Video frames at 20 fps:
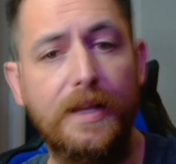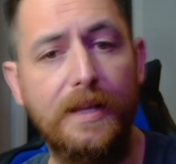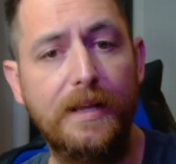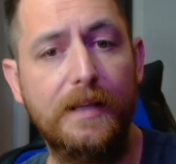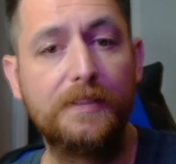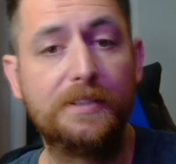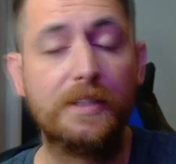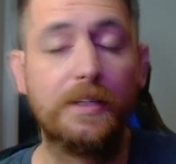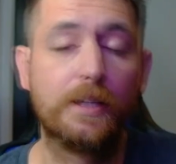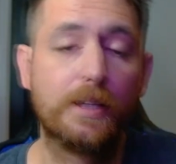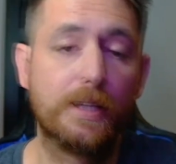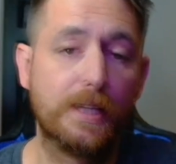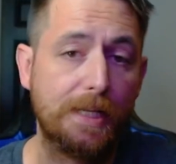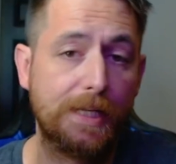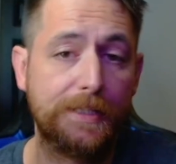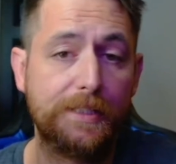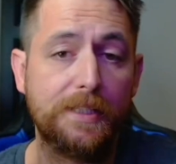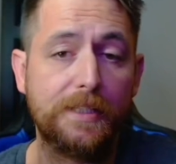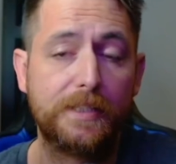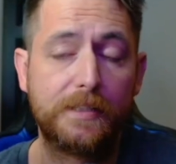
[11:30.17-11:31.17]
is it a good
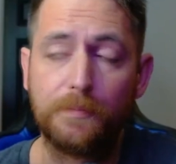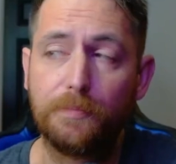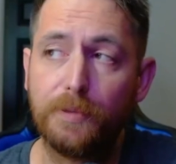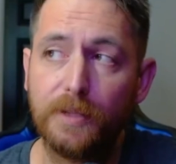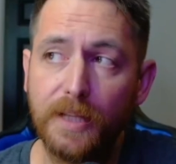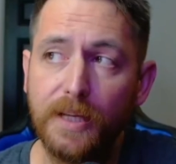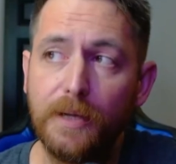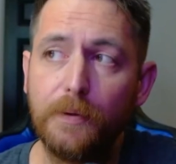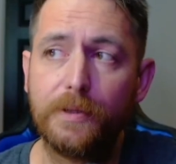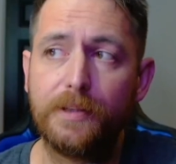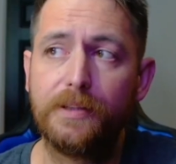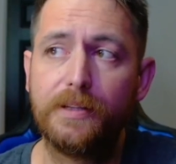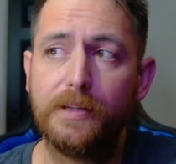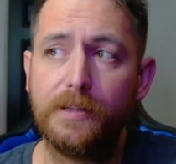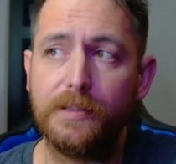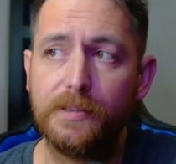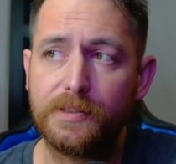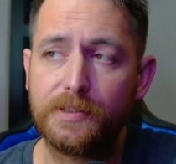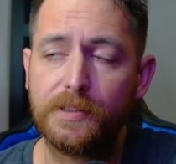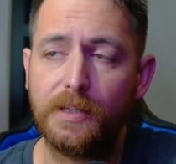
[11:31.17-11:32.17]
idea to play with
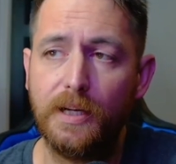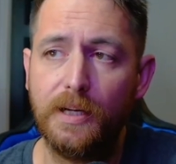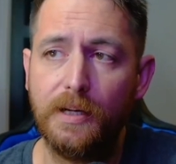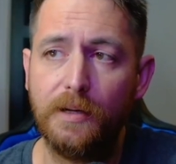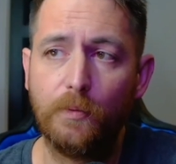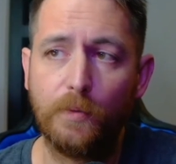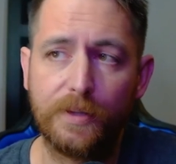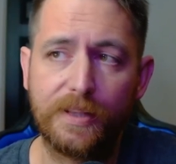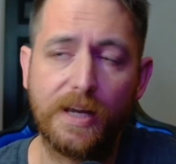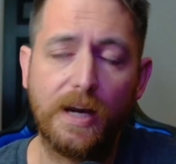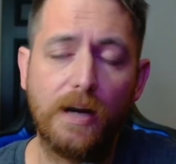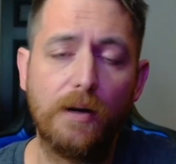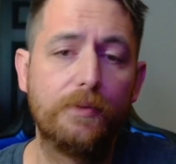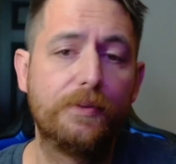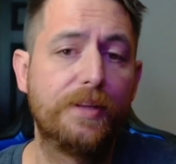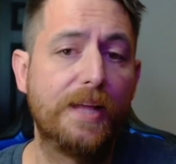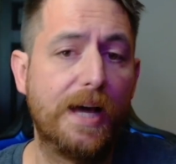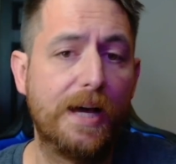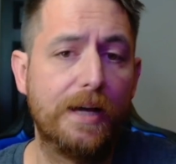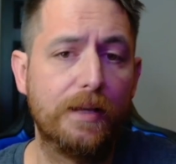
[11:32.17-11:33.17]
this
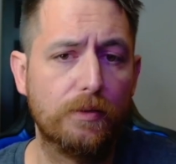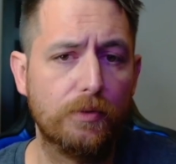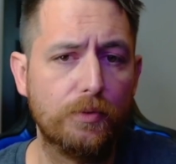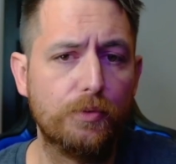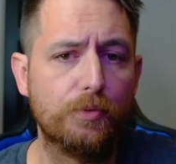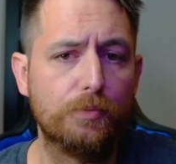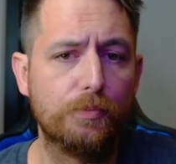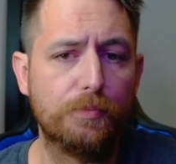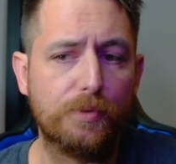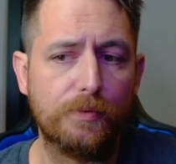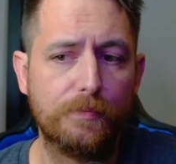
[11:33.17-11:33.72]
without that loop?